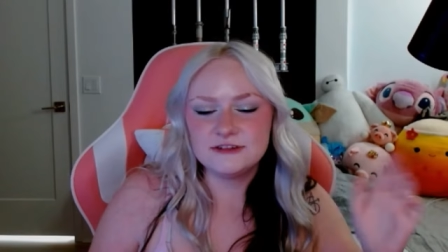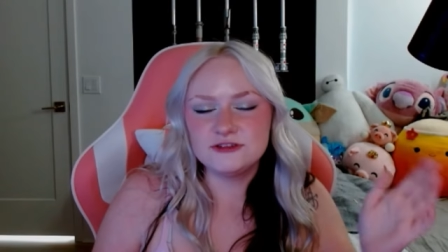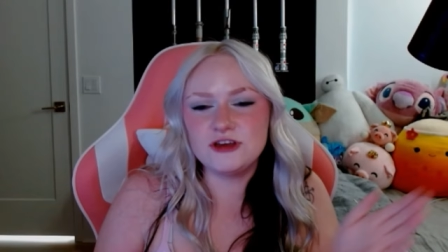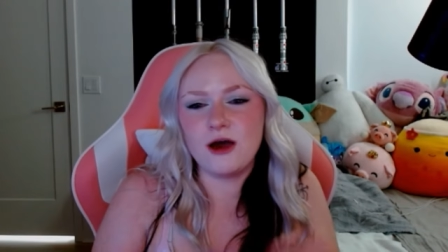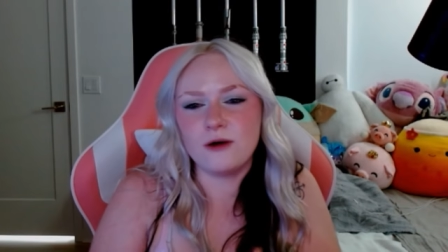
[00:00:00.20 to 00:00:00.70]

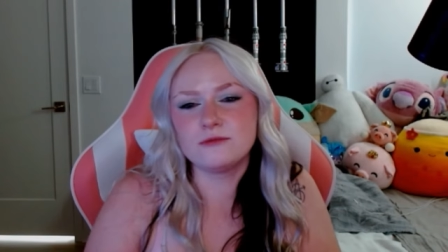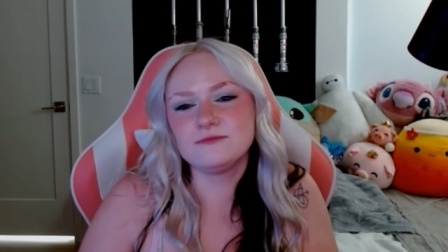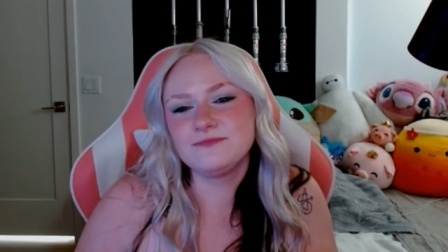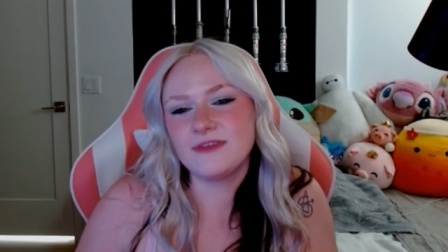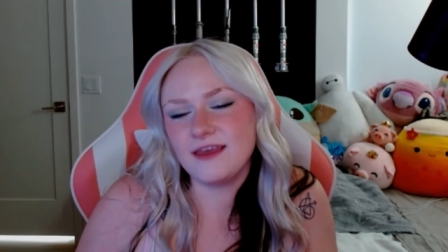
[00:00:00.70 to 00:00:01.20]
Yo,
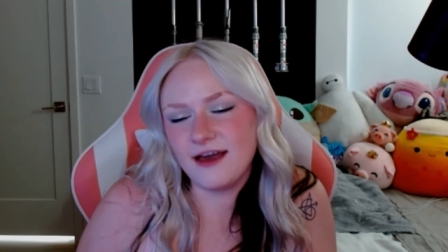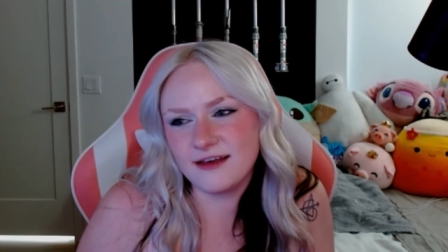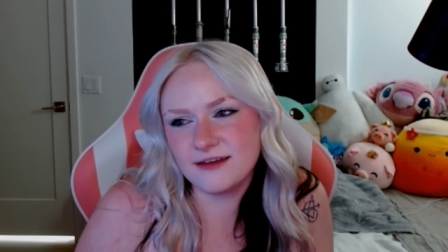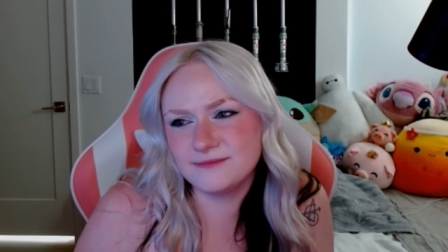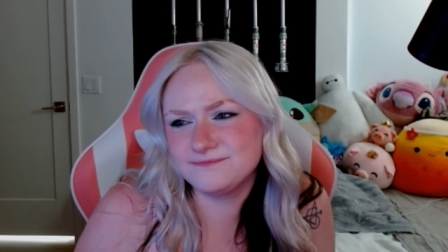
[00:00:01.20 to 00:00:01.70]

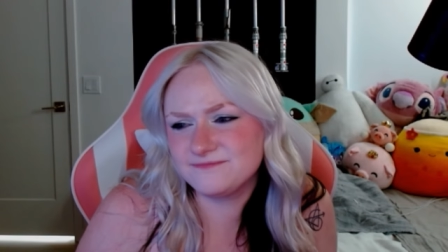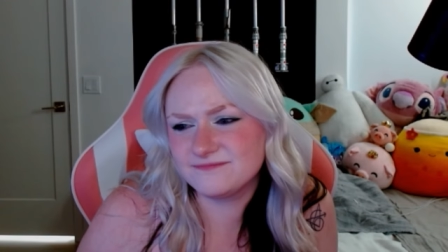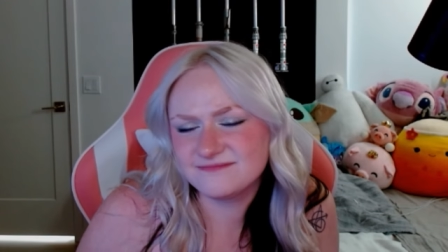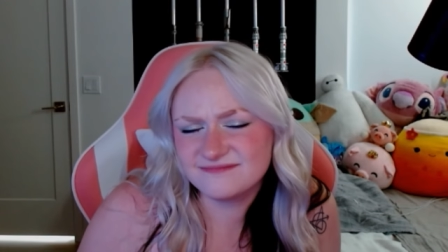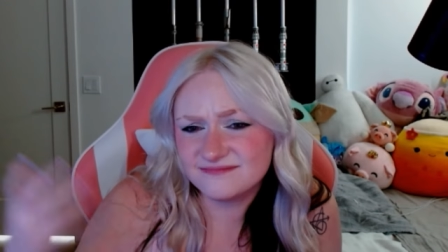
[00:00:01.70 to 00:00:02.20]
I
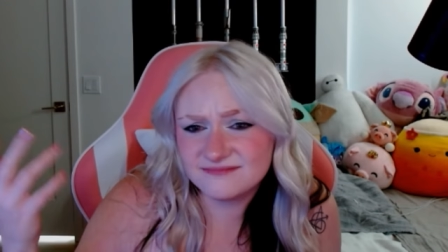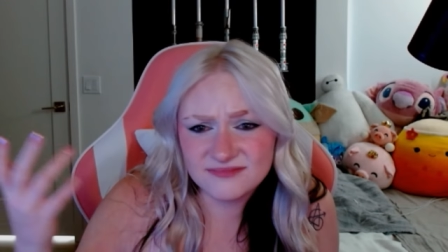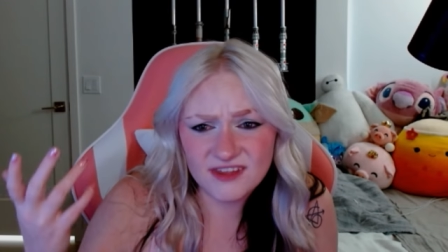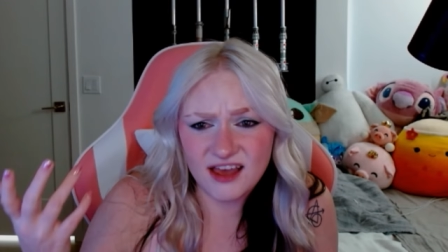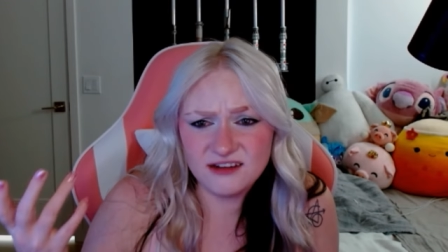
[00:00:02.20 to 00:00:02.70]

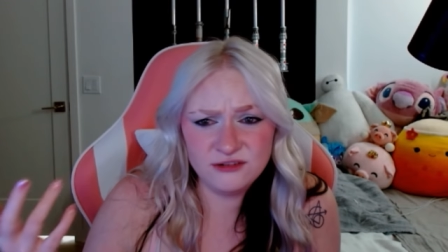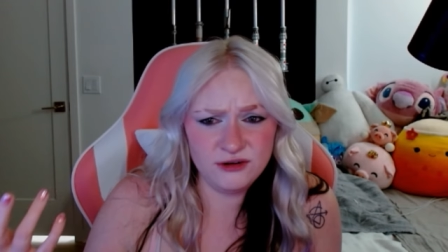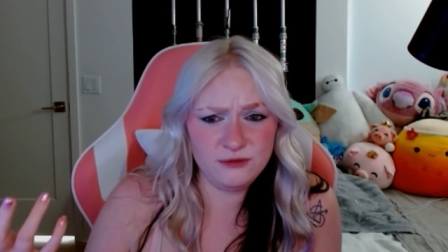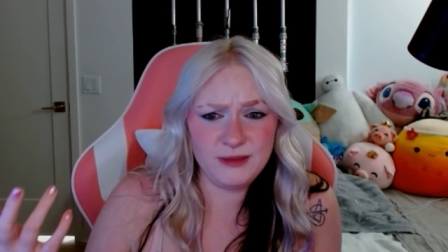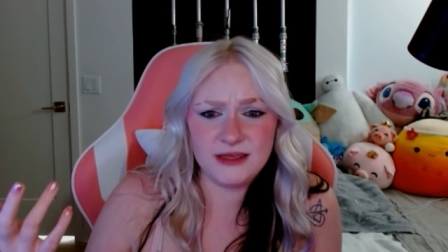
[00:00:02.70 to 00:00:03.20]
don't
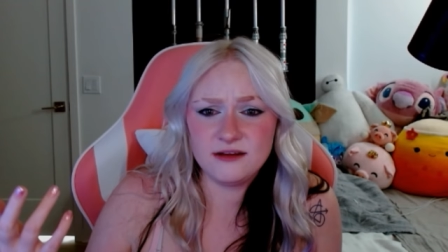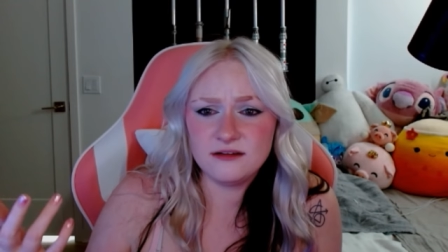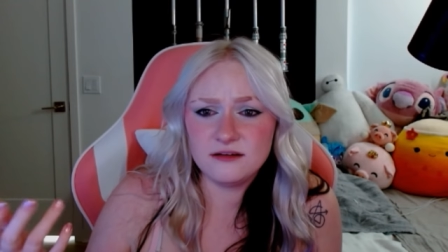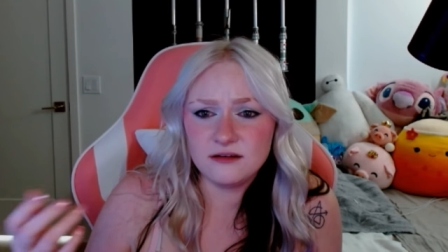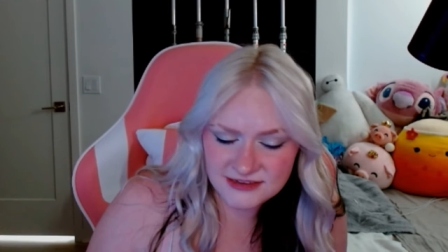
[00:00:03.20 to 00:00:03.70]
know, man.